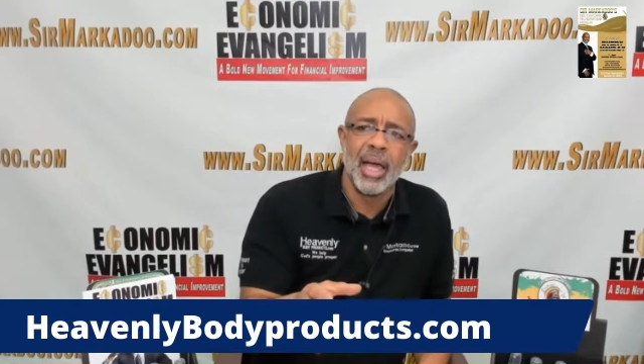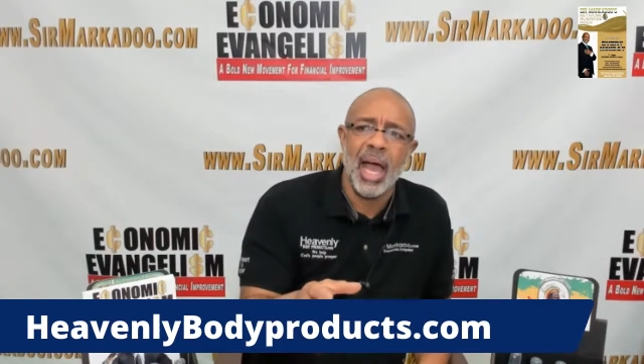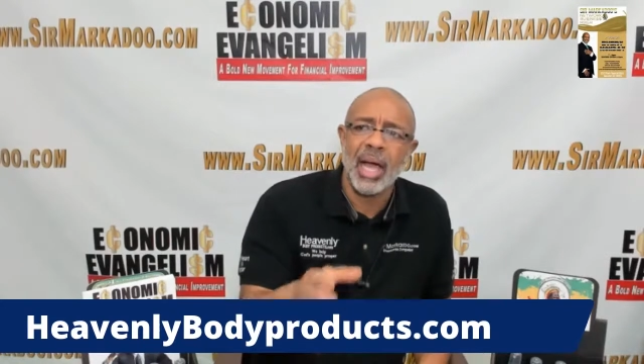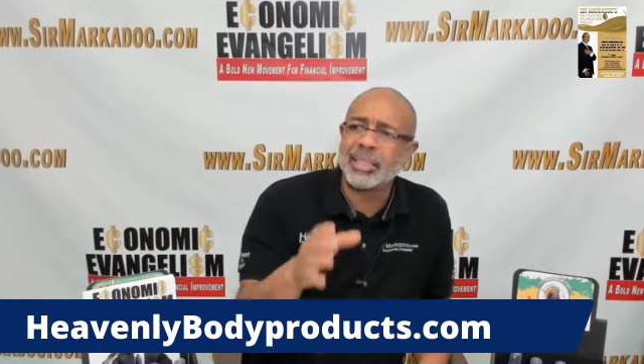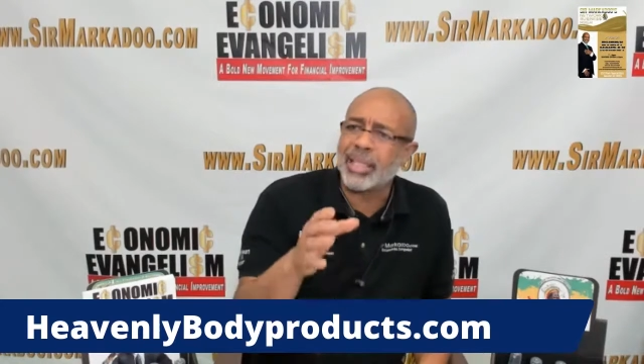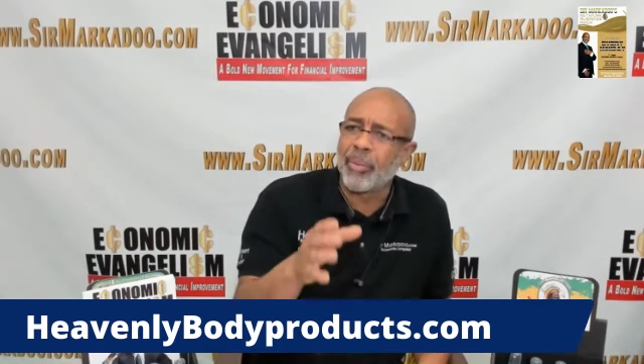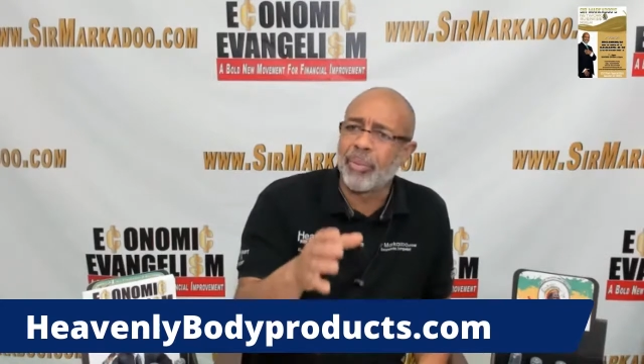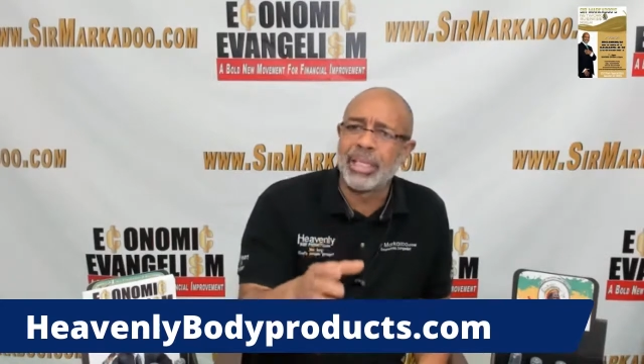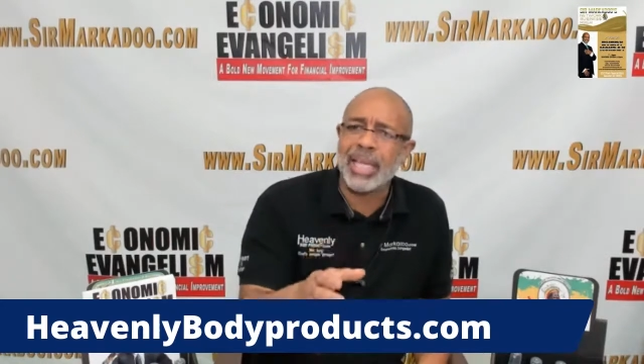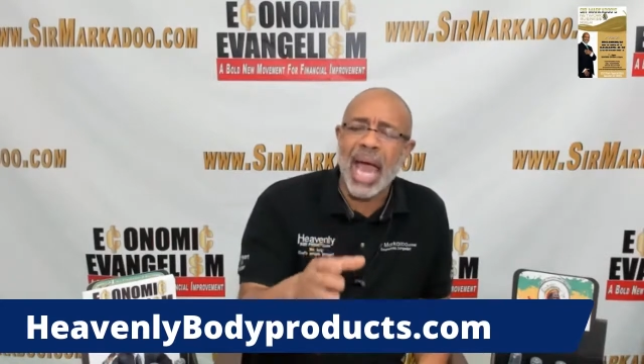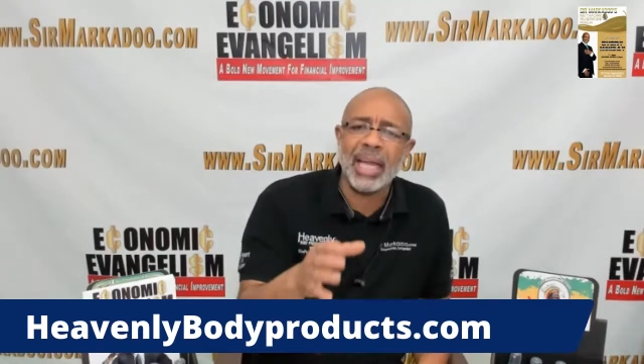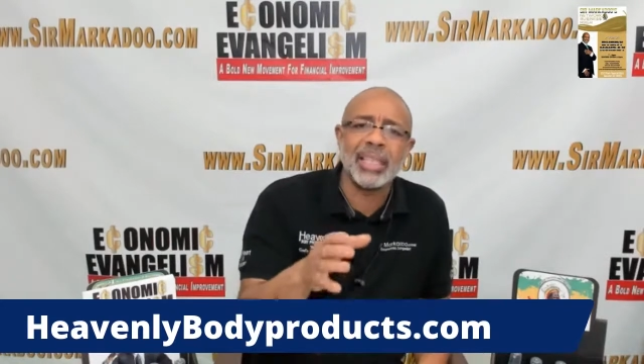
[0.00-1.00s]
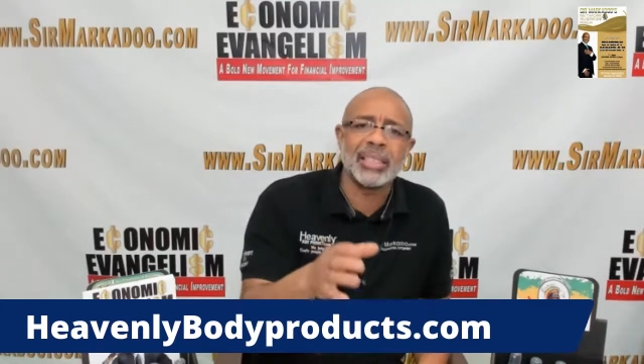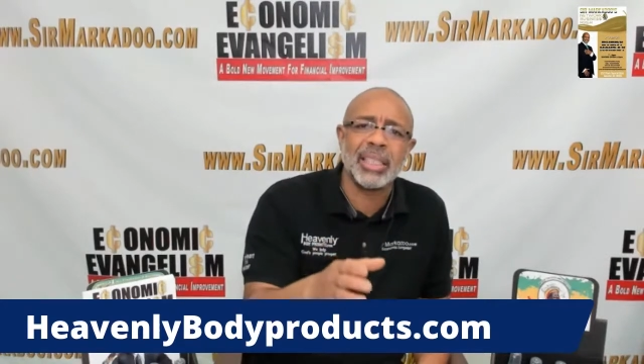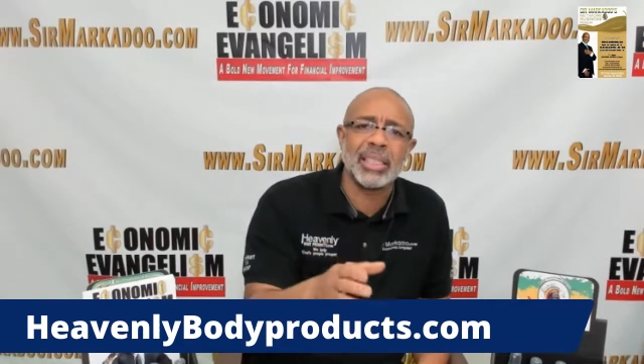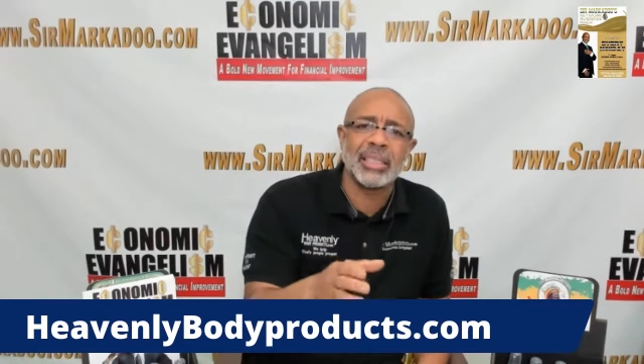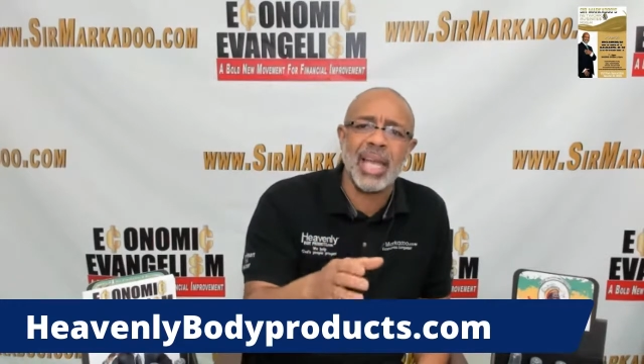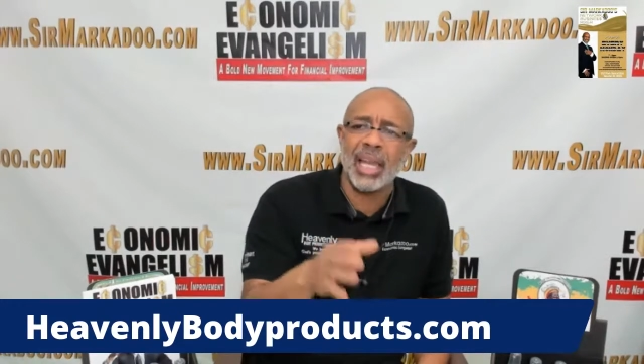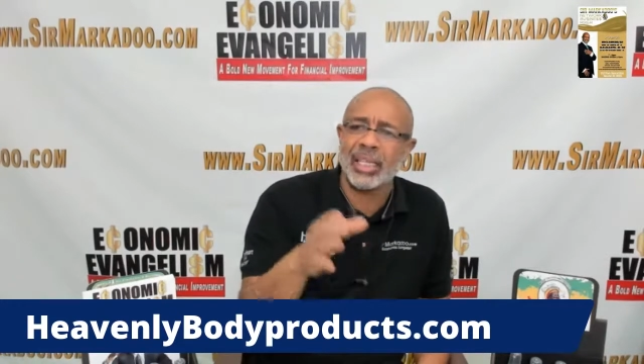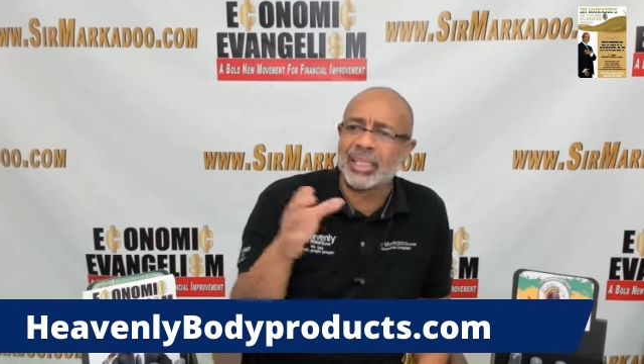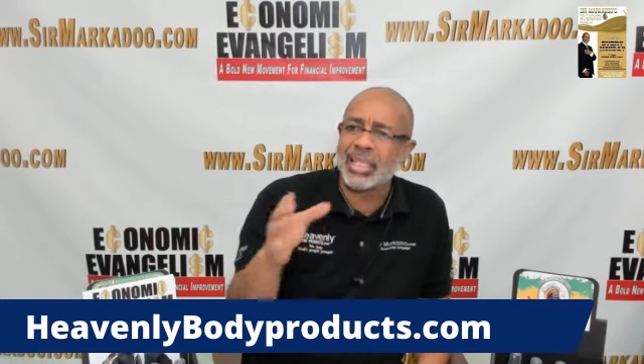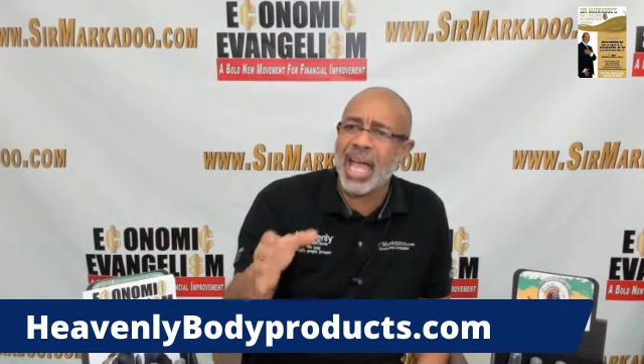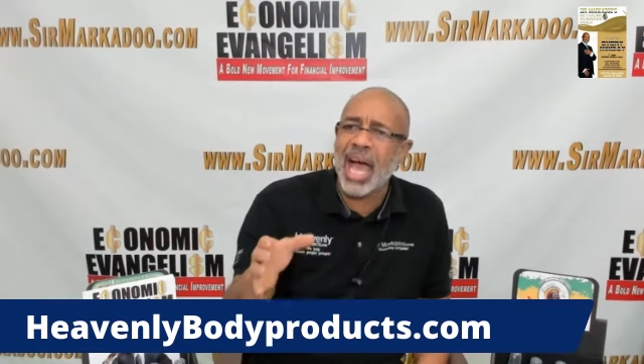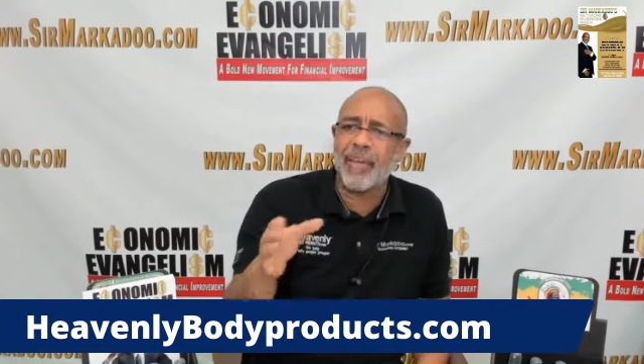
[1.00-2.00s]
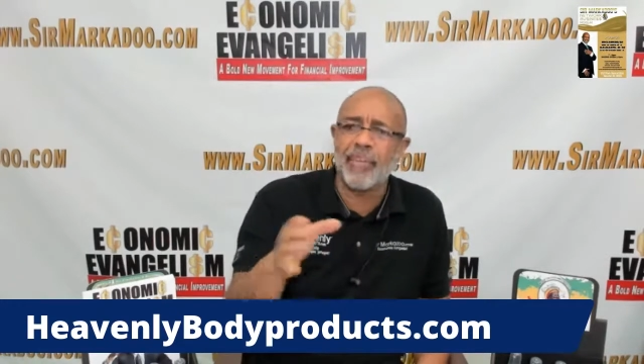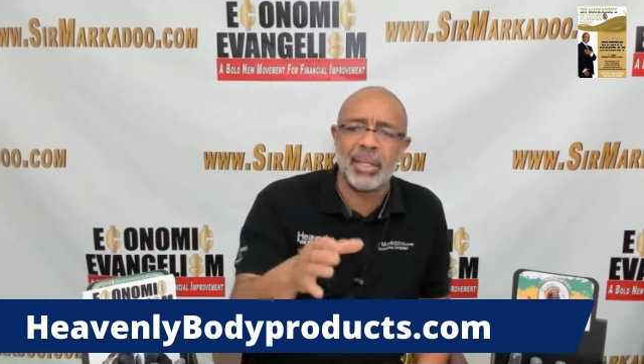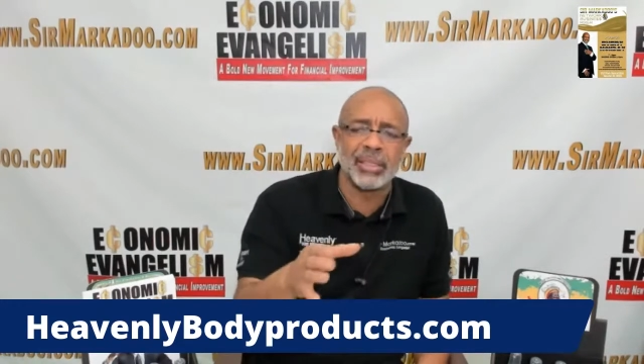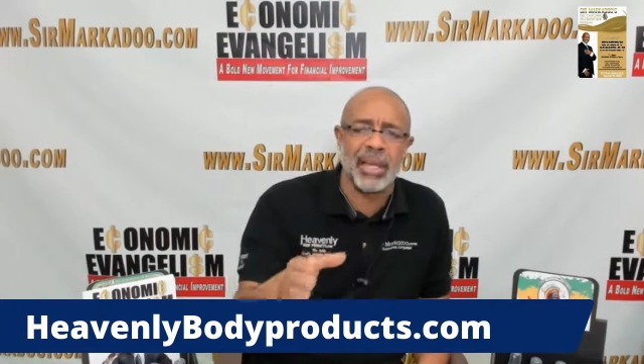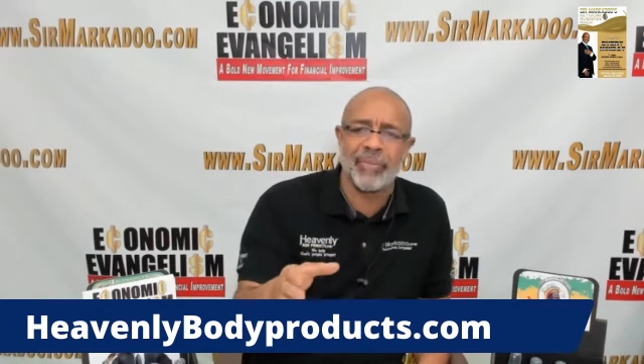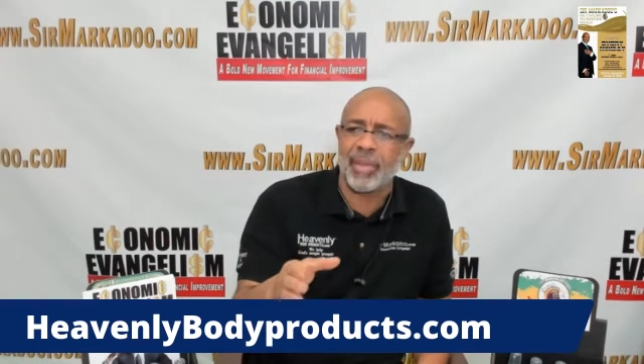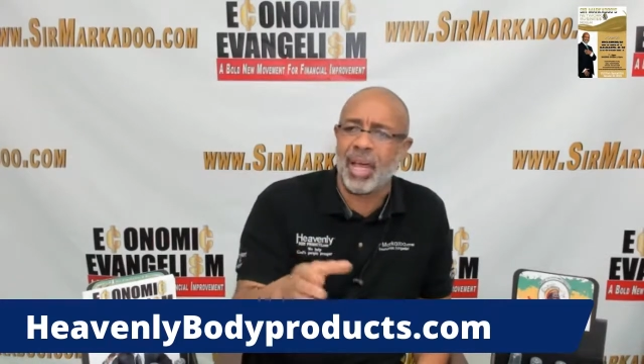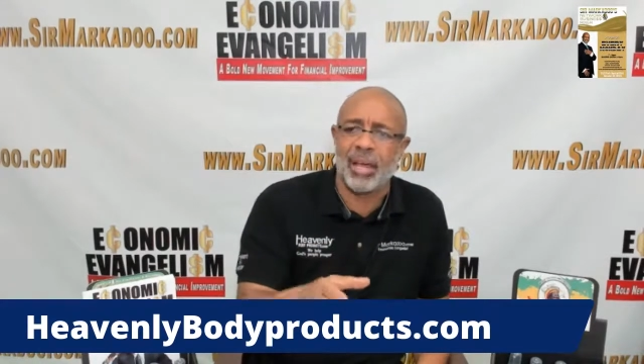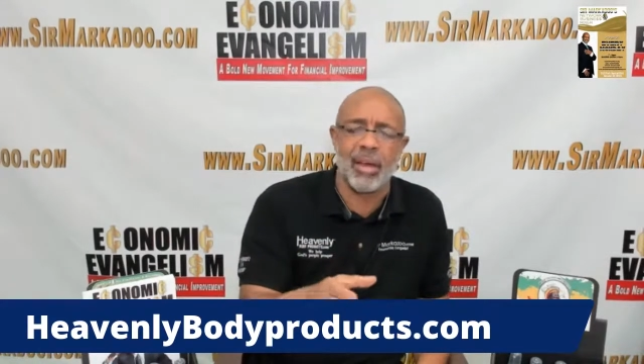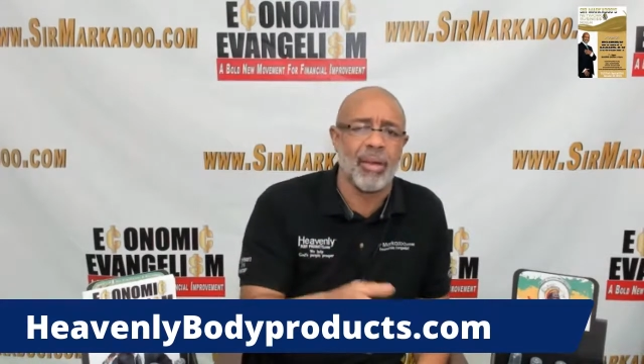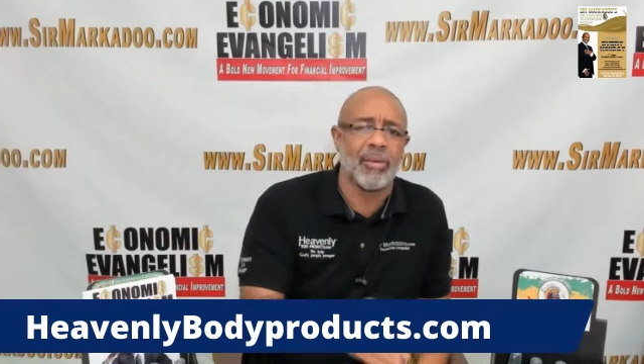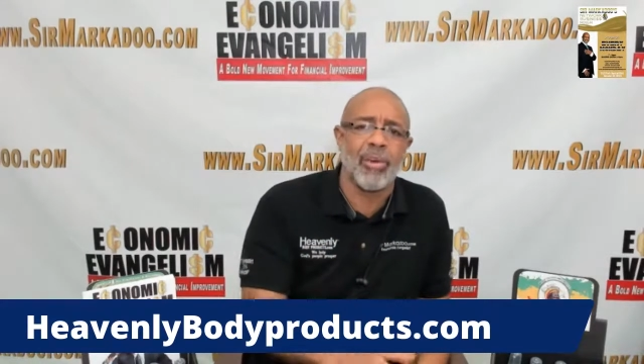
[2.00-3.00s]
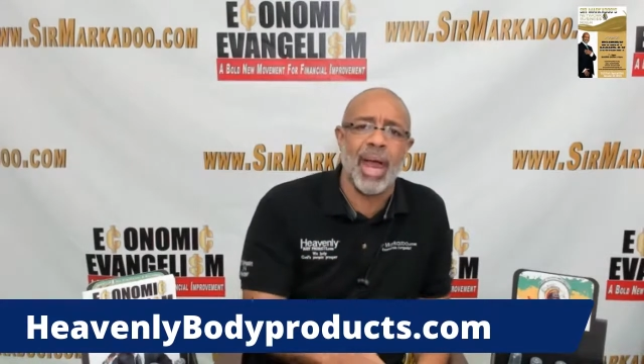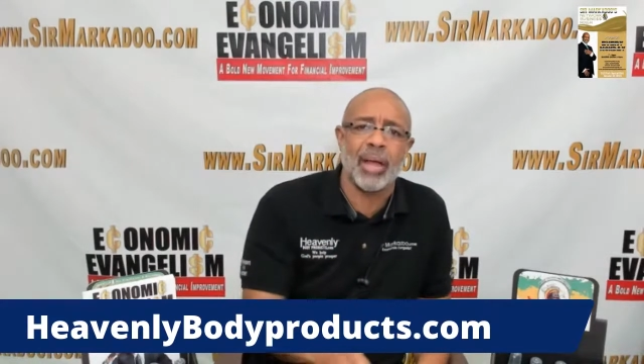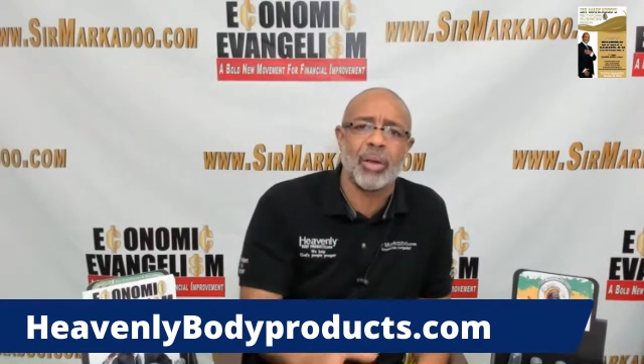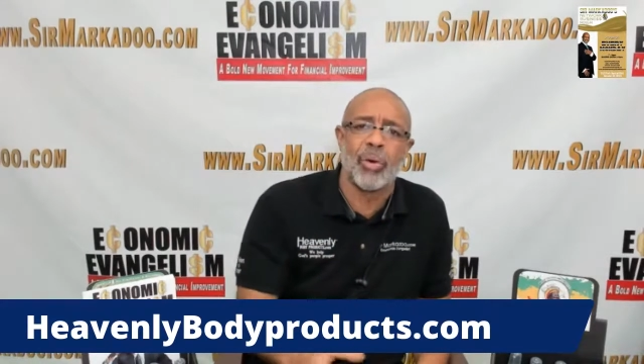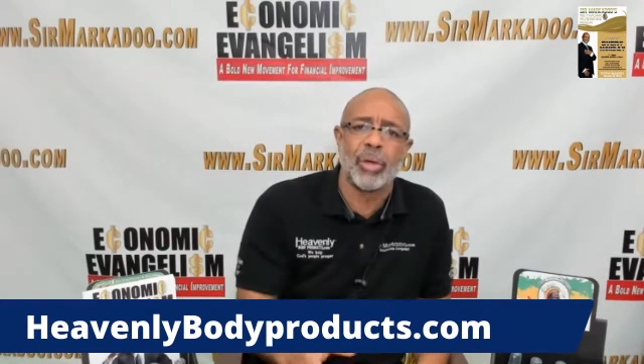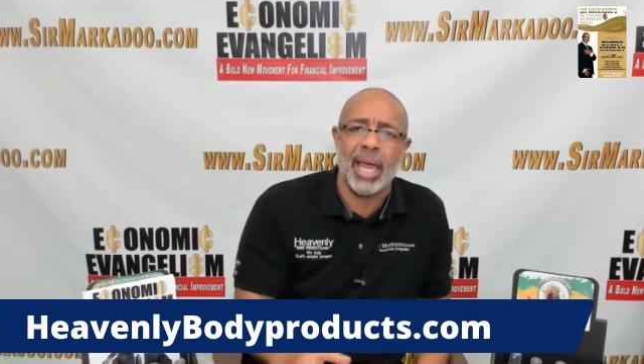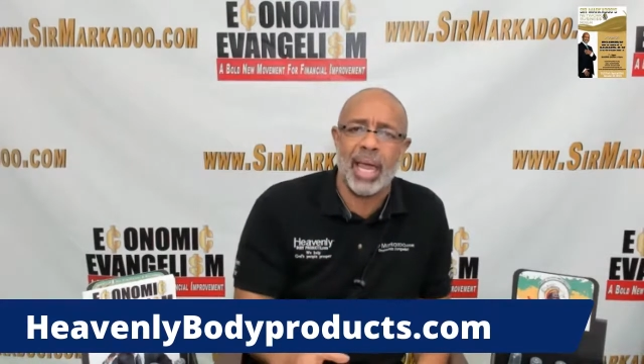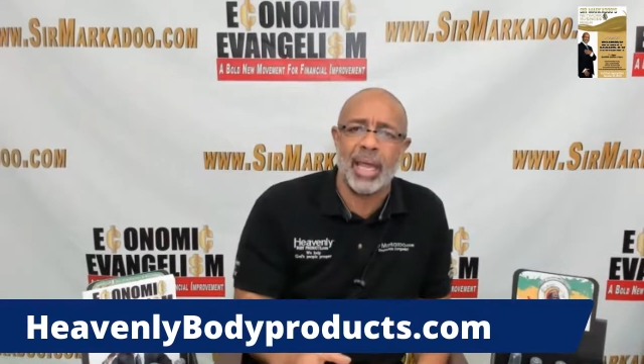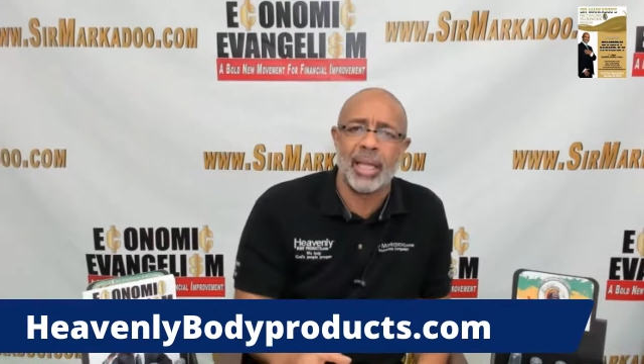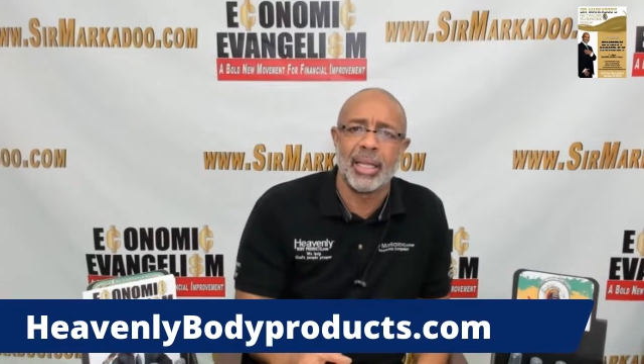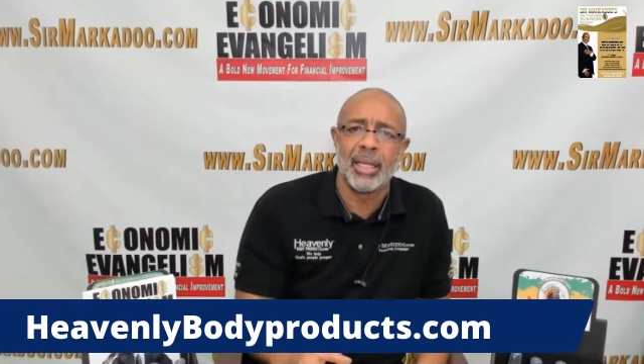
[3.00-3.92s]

I started with $96 9 months after I got on crack cocaine.